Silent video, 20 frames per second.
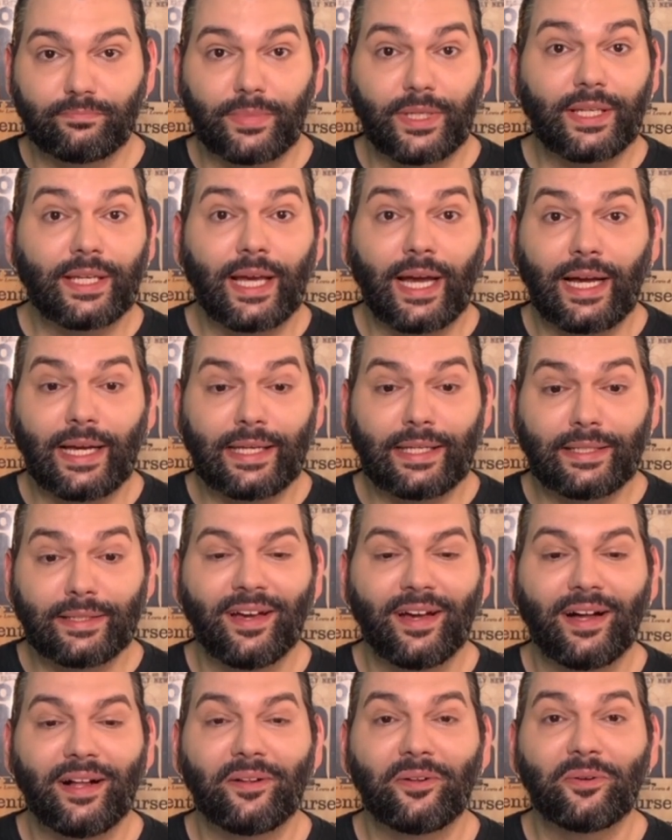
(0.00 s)
Be
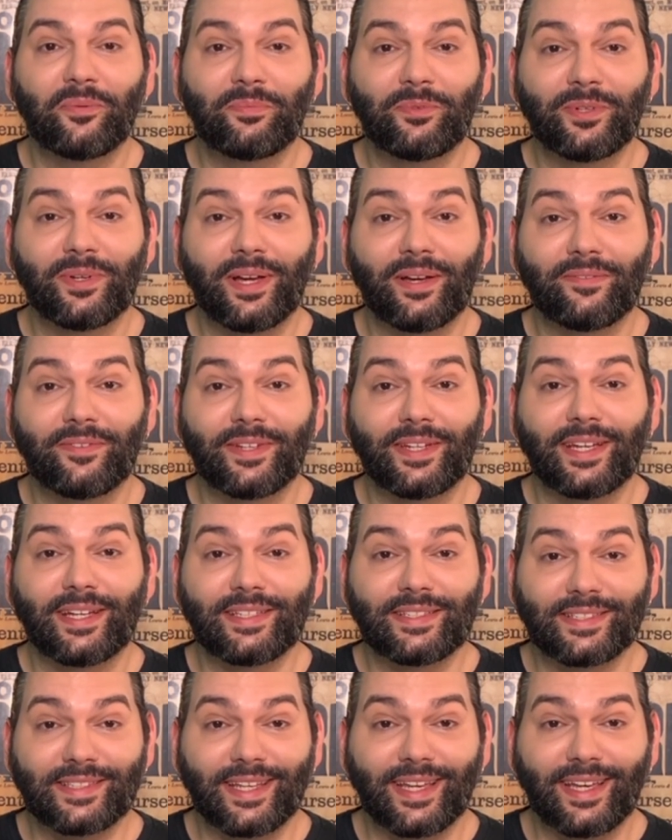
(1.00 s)
kind. I'll hope you have a
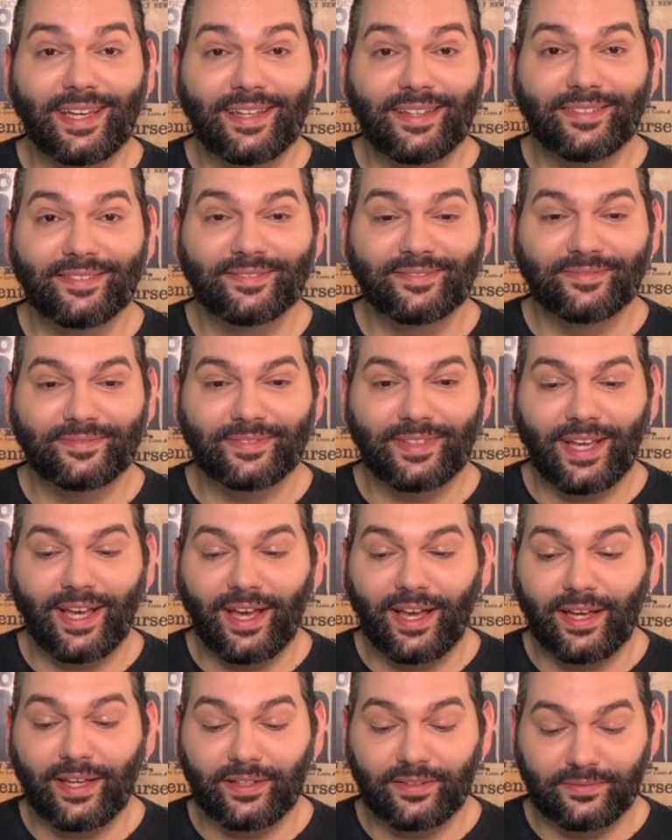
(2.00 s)
nice day
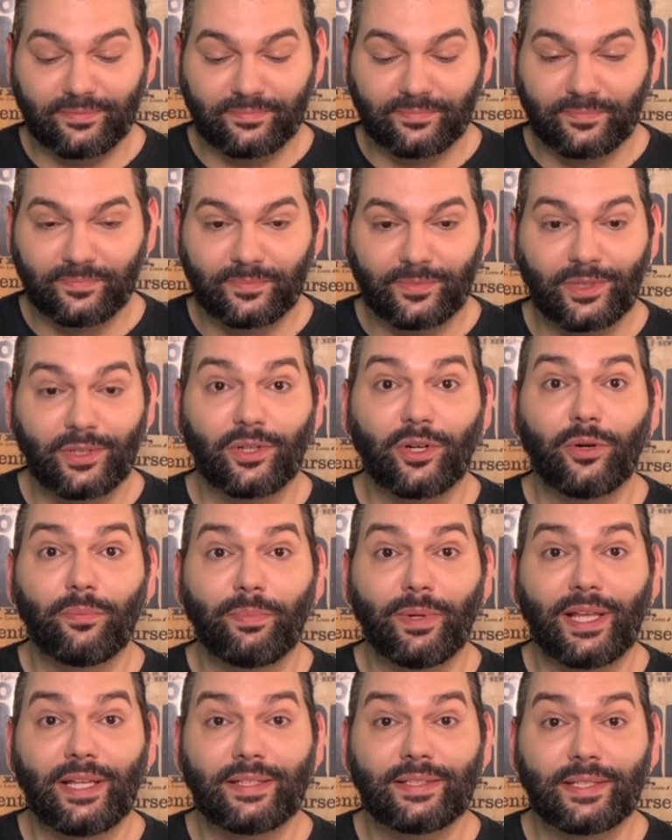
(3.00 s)
and go
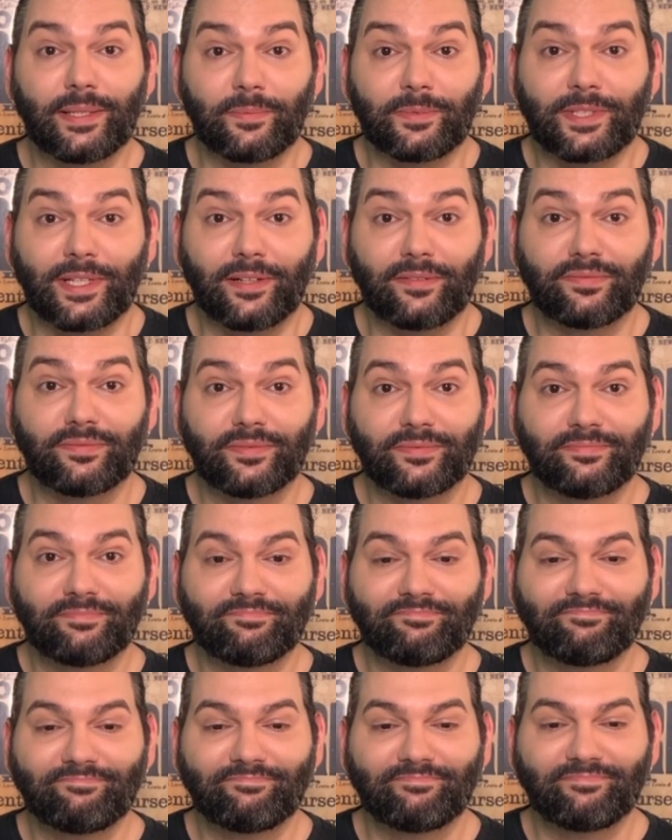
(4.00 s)
plant some stuff.
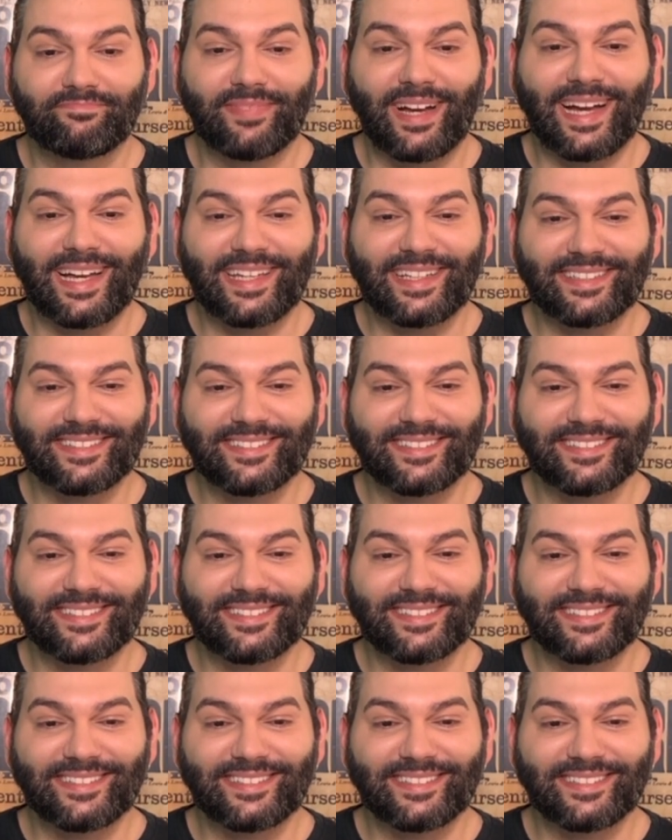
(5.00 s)
Bye.